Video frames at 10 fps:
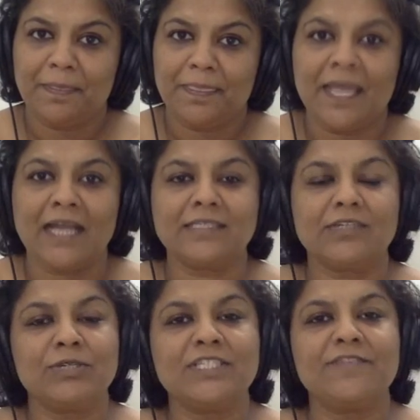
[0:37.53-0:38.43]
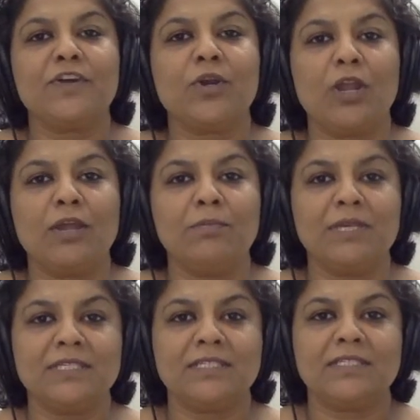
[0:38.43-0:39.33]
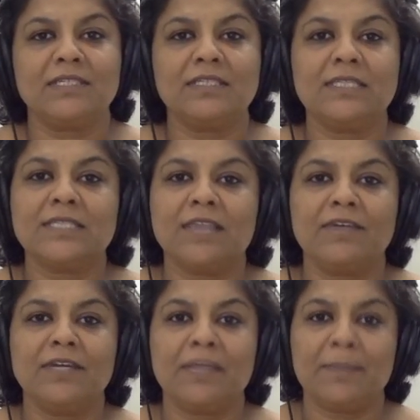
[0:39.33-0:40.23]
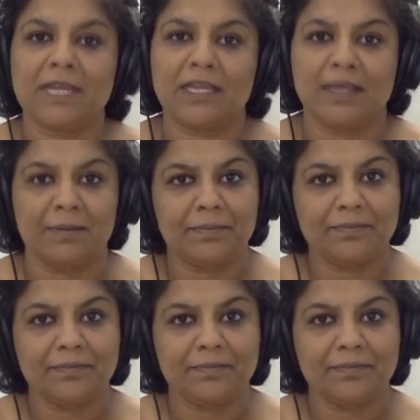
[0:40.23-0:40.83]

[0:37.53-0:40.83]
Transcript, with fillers: that Christopher Columbus discovered America.